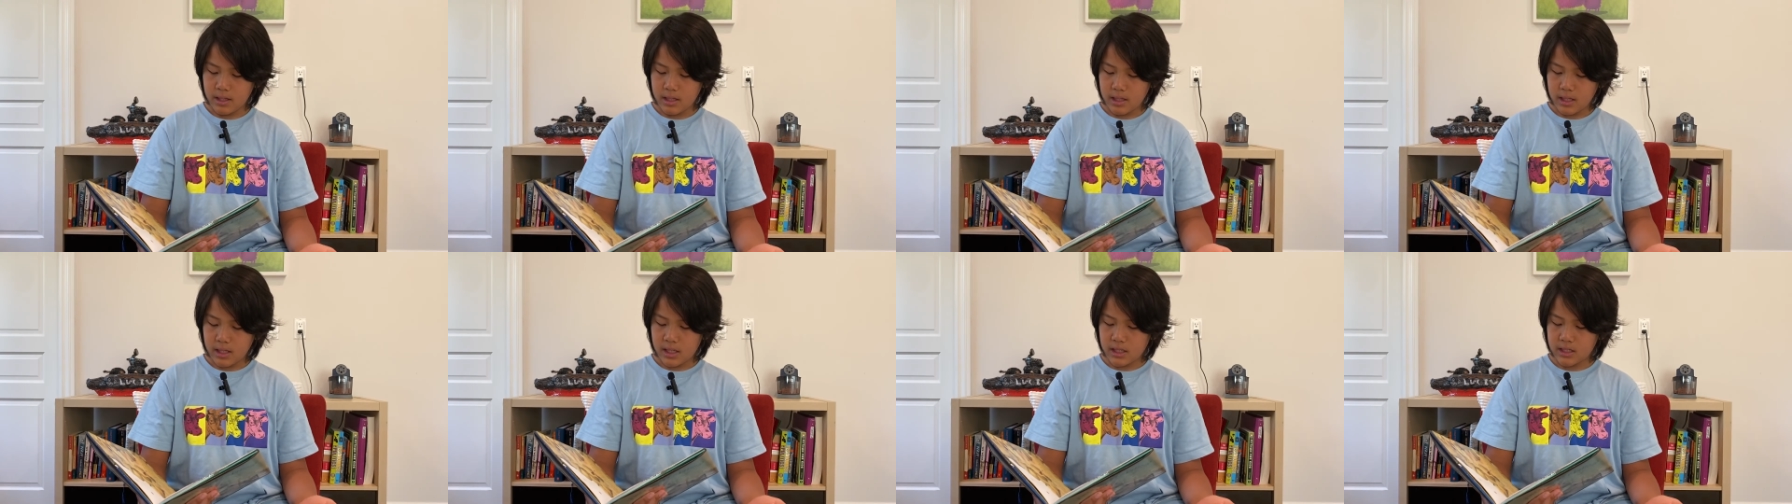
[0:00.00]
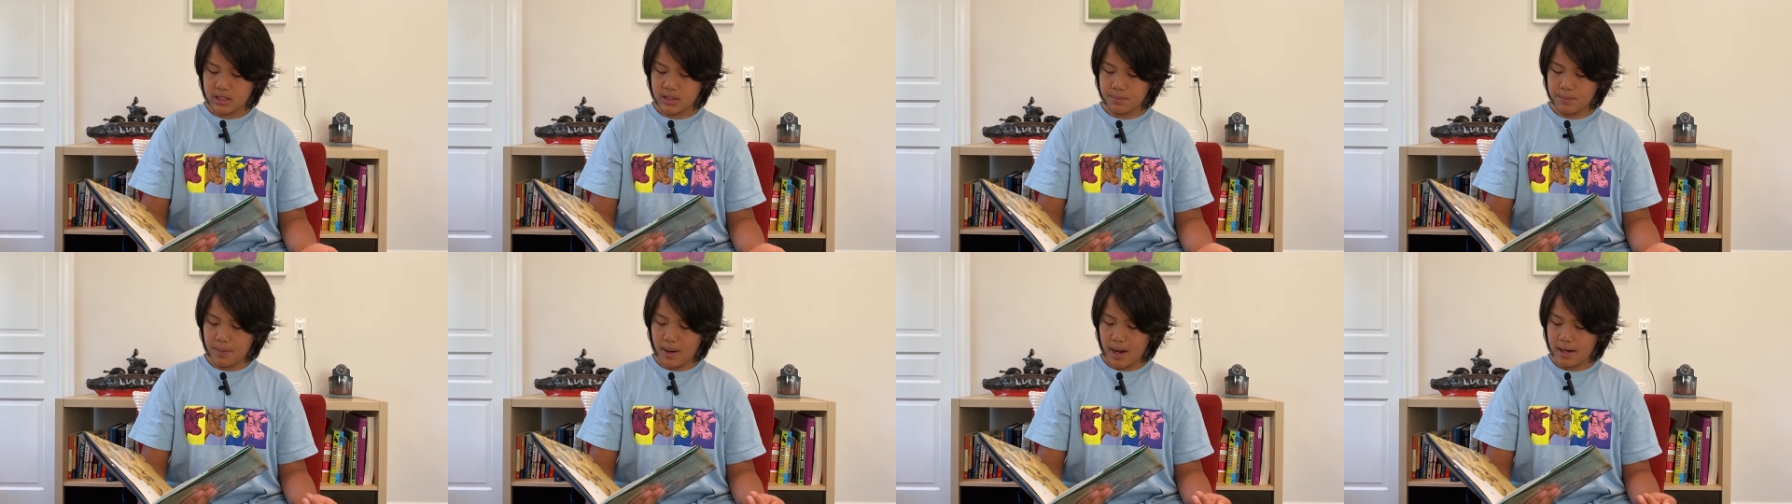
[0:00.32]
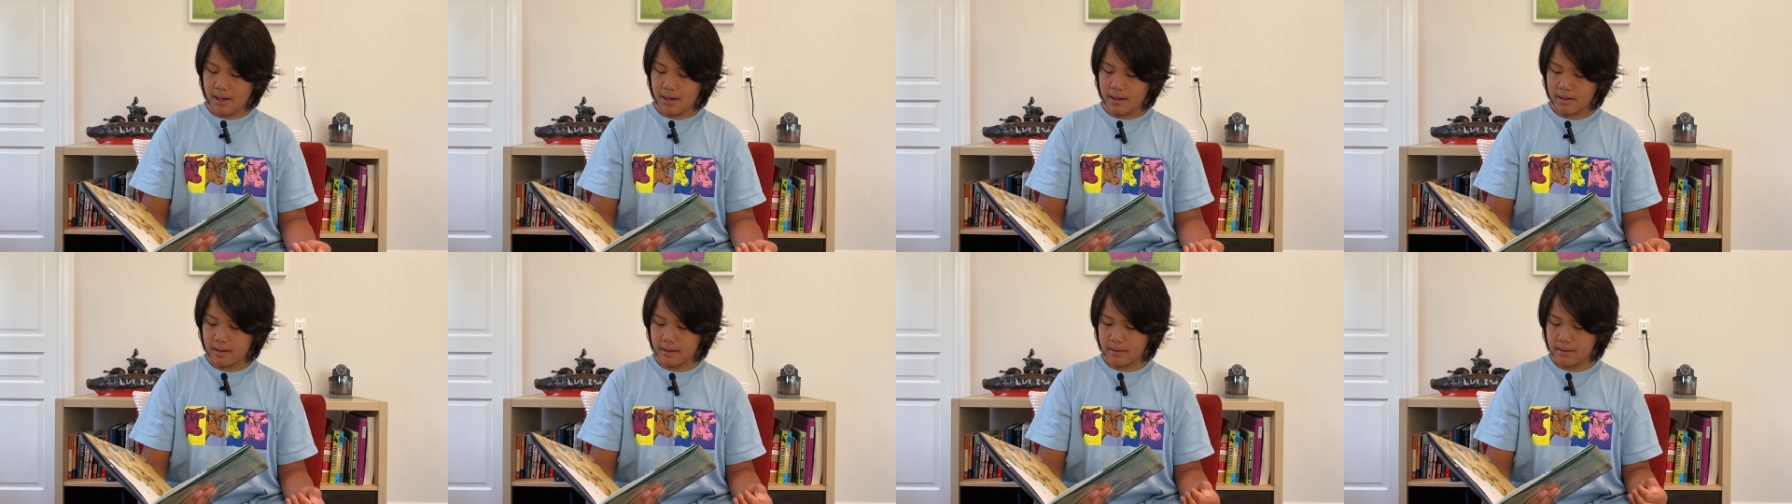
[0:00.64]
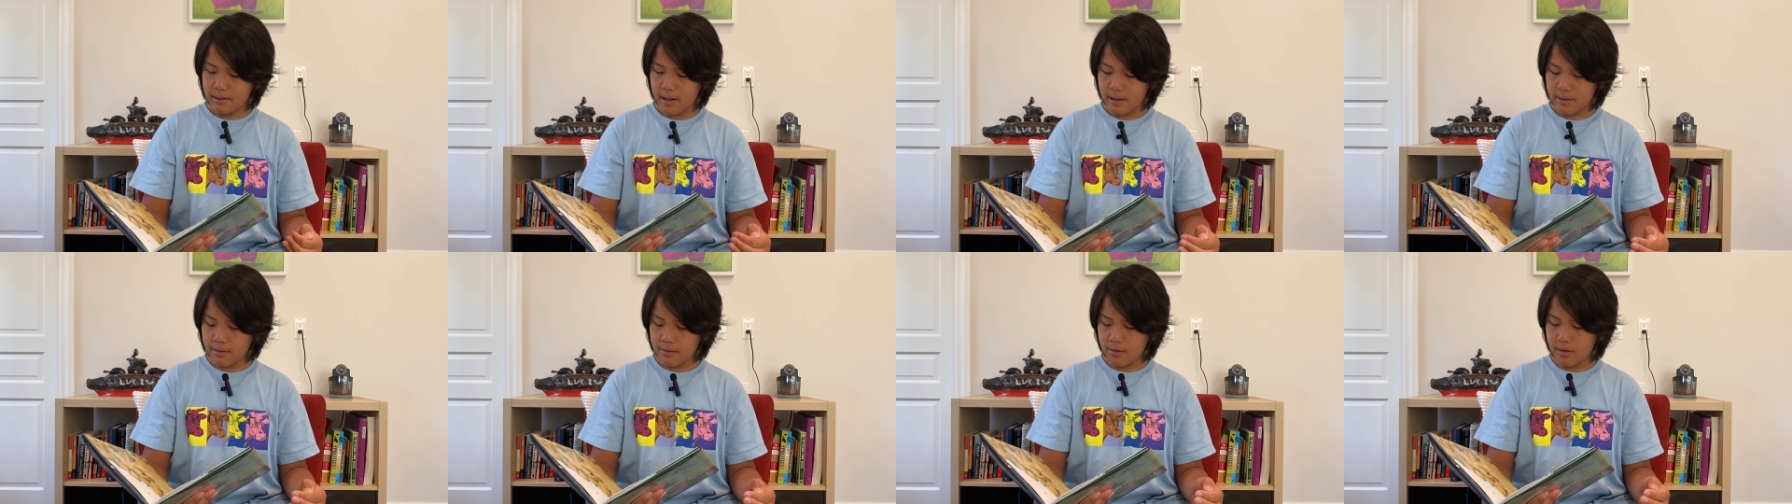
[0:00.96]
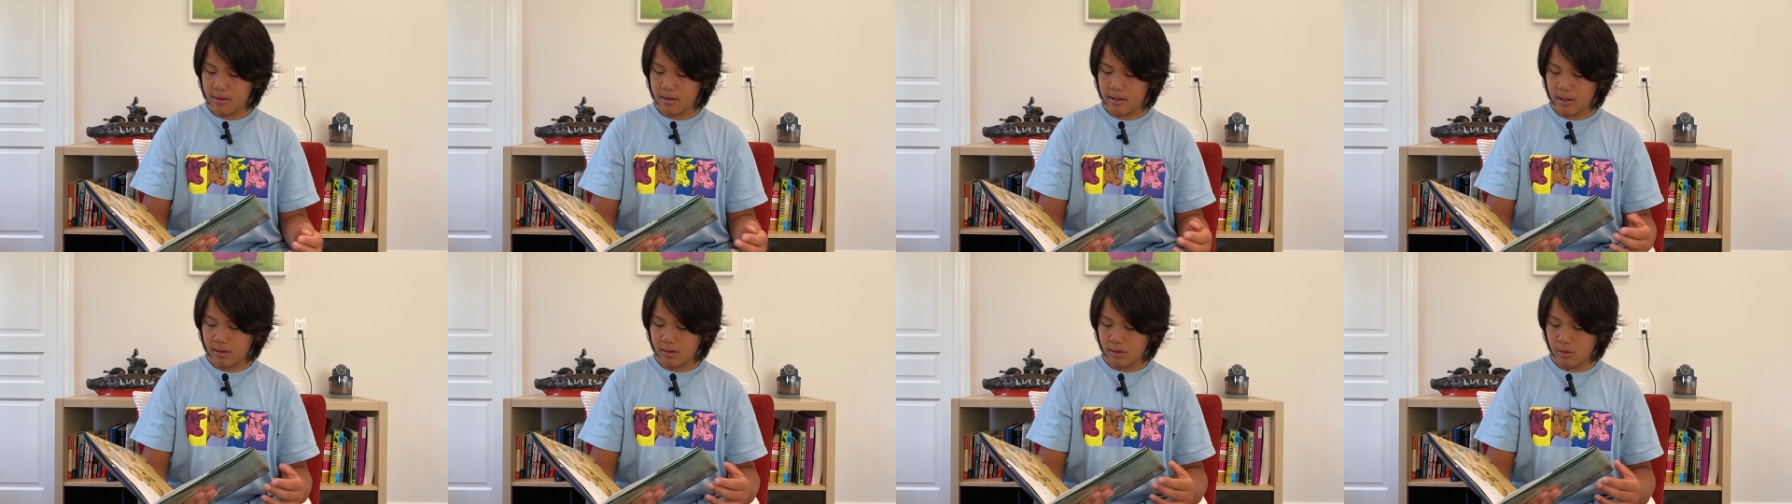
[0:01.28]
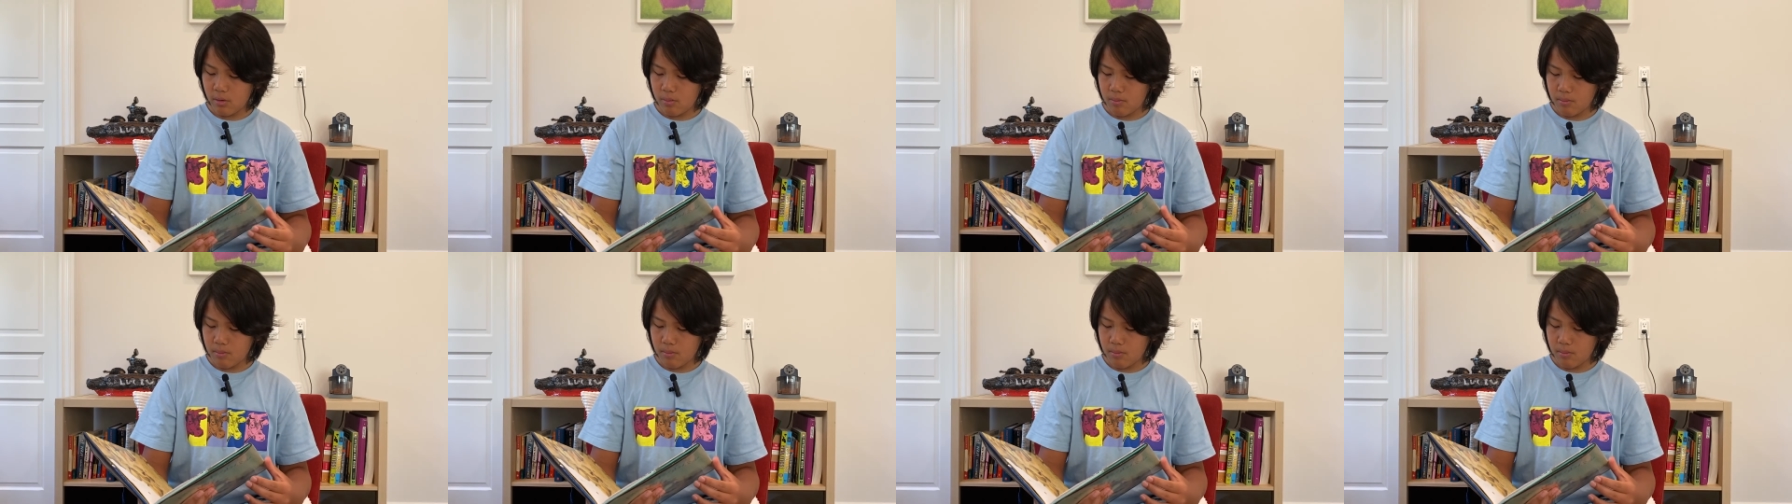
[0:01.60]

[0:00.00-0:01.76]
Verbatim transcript: He spotted another yellow